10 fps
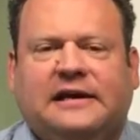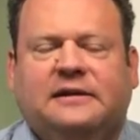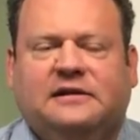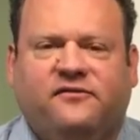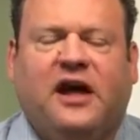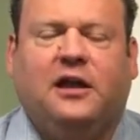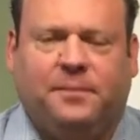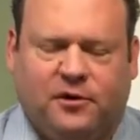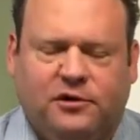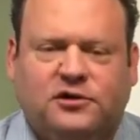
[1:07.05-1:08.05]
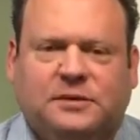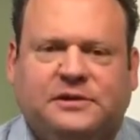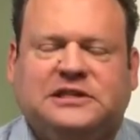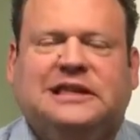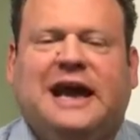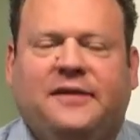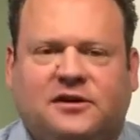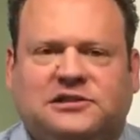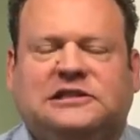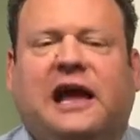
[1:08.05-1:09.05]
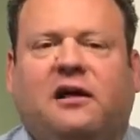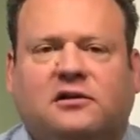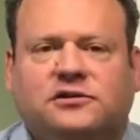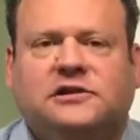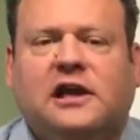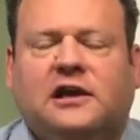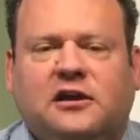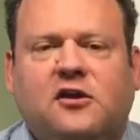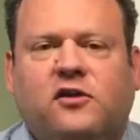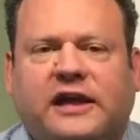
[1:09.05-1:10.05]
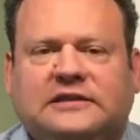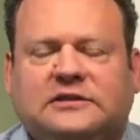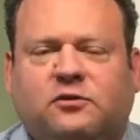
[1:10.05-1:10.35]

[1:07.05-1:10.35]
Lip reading: the developer who usually puts it together sells units,